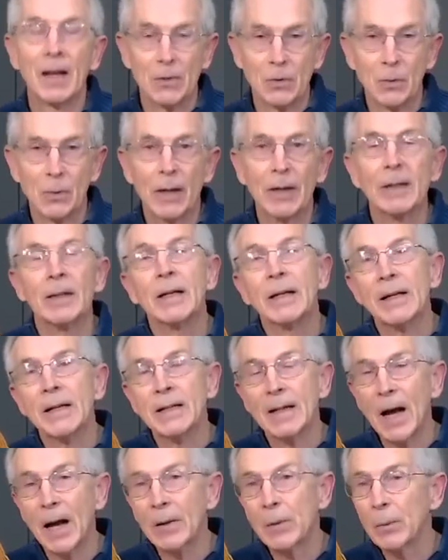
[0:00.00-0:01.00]
That's right.
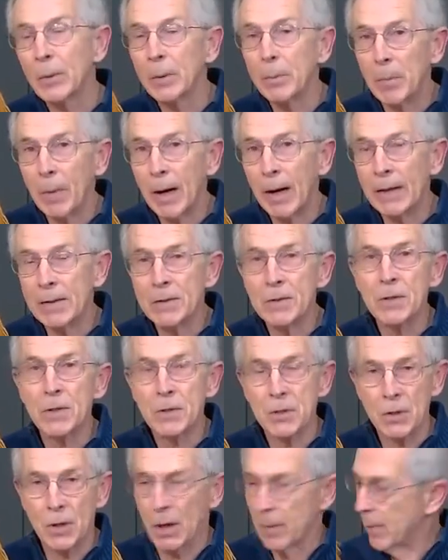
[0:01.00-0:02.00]
It kind of reminds
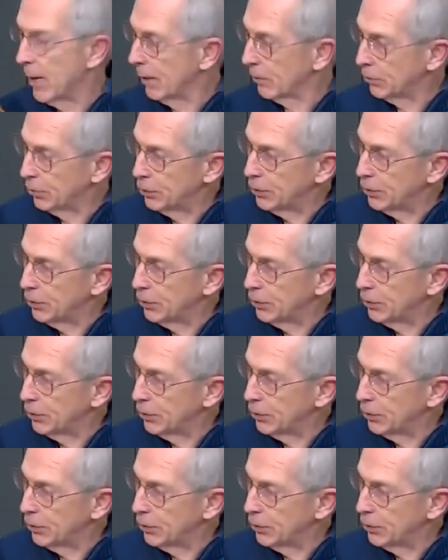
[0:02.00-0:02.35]
us about